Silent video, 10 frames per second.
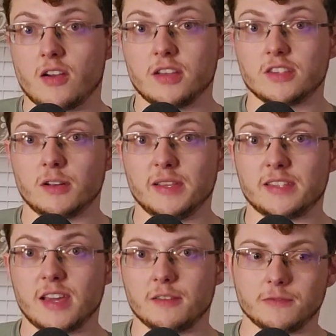to carry. It's going to be
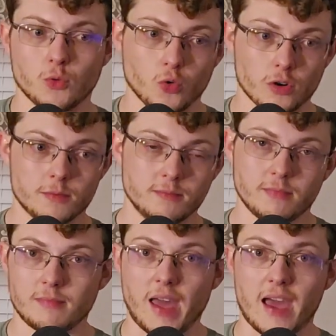safe for
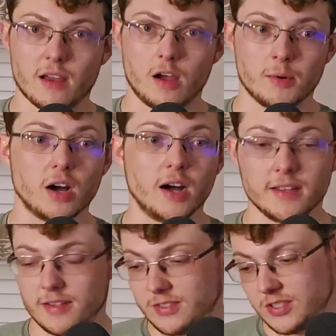at Comic-Con.